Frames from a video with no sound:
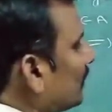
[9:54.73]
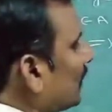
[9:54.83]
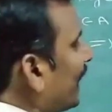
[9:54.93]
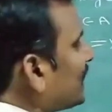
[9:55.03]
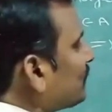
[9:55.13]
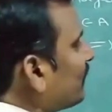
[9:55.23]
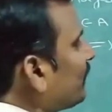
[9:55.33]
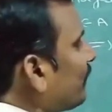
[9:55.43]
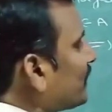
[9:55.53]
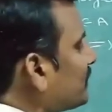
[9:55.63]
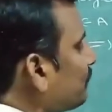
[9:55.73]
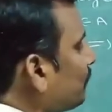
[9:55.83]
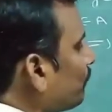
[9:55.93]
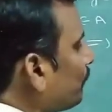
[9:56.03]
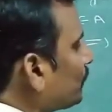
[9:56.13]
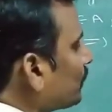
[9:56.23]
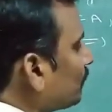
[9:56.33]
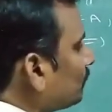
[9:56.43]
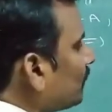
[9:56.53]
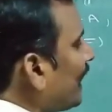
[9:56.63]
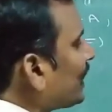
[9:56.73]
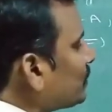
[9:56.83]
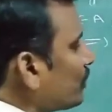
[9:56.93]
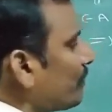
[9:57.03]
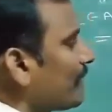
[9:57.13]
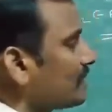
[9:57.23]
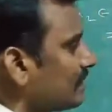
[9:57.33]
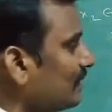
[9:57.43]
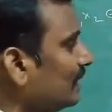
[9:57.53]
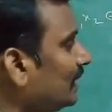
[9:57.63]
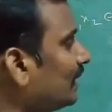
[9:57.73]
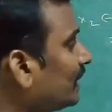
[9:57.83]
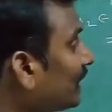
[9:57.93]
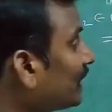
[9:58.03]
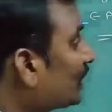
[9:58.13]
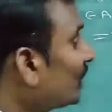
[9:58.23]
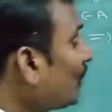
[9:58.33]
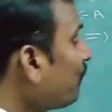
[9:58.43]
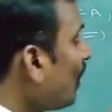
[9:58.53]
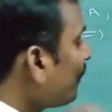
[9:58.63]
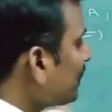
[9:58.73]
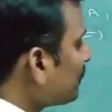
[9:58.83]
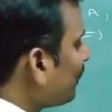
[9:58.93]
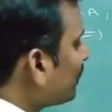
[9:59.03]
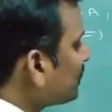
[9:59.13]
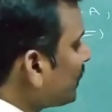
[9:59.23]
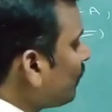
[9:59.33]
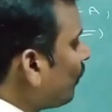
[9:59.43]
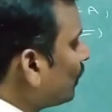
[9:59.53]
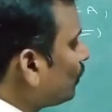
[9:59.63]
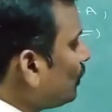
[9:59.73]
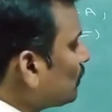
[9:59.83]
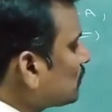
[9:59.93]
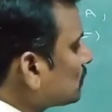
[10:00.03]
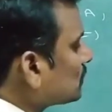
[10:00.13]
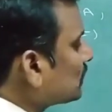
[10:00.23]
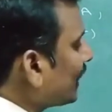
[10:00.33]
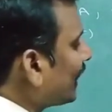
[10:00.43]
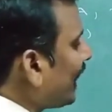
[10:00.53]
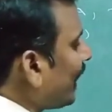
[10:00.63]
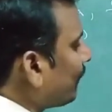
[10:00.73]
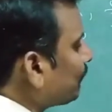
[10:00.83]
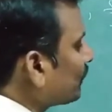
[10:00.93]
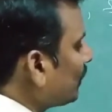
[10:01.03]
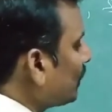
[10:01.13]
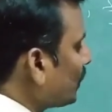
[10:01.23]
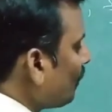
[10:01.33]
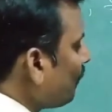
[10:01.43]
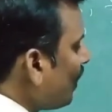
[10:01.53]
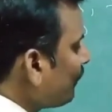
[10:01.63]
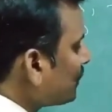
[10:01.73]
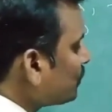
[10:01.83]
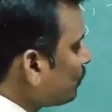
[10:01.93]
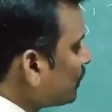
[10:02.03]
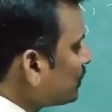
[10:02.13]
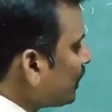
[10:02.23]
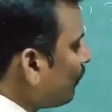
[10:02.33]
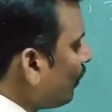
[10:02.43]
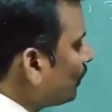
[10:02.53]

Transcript: x1 image, x2 image, f of x1 is equal to A, f of x2 is equal